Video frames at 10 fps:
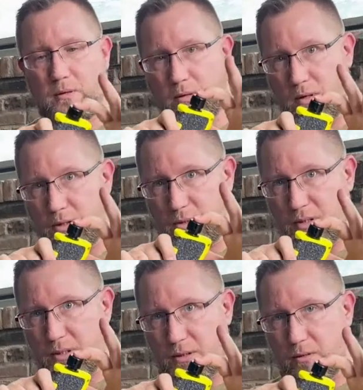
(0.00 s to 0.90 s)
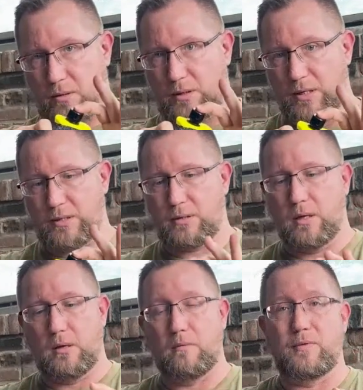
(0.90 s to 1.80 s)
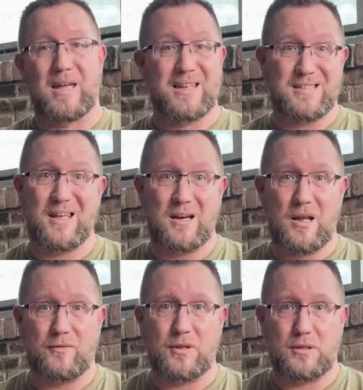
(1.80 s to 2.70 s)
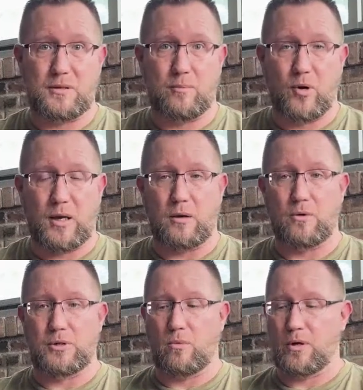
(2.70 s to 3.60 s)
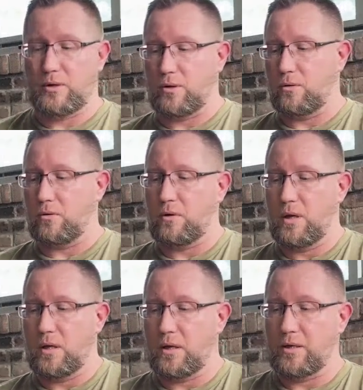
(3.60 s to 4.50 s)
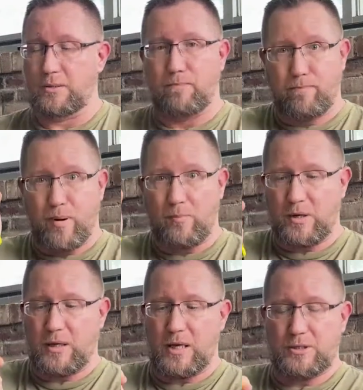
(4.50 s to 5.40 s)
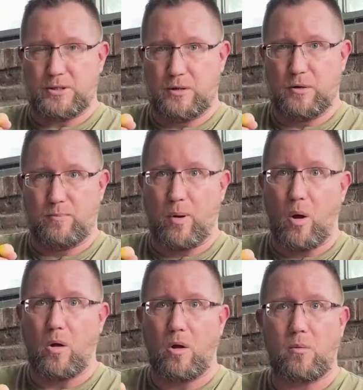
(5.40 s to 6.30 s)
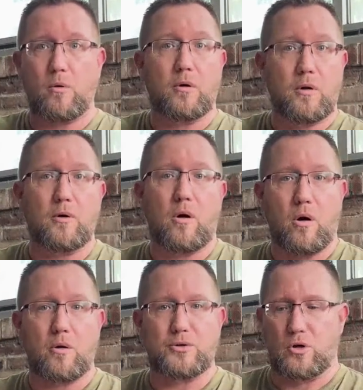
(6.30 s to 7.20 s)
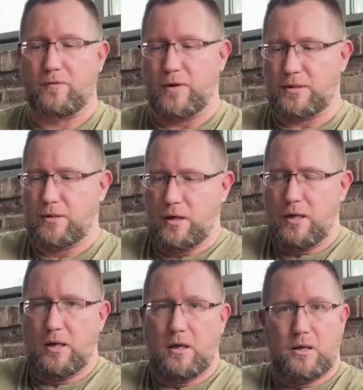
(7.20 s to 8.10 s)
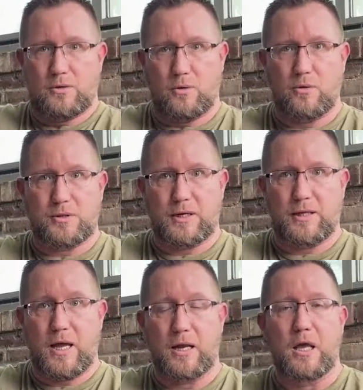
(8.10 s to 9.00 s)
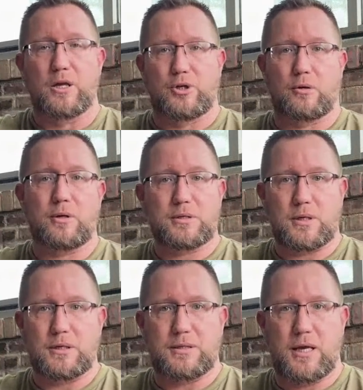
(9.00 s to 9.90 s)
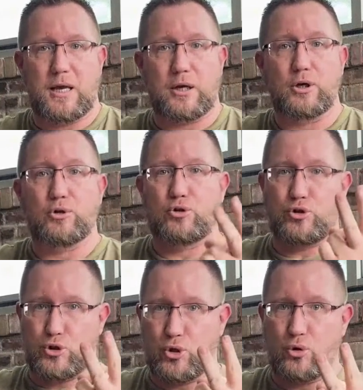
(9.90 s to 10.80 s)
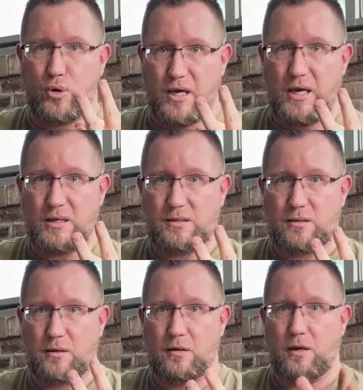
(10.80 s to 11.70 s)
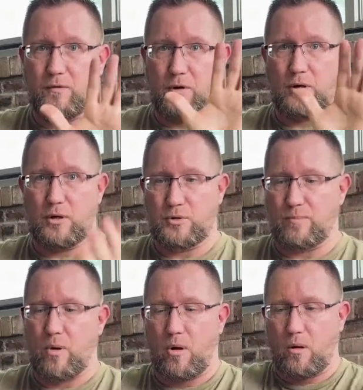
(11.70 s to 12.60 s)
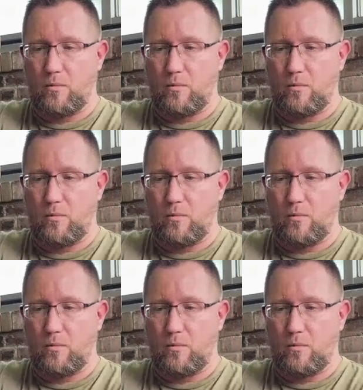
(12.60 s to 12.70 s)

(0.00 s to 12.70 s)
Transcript: As you can see, it's going like this. That's not enough to break it. What you want to do is bump it against your palm or another hard surface. So it goes like that. Generally, it's going to take 2 hits if you're going to use a palm.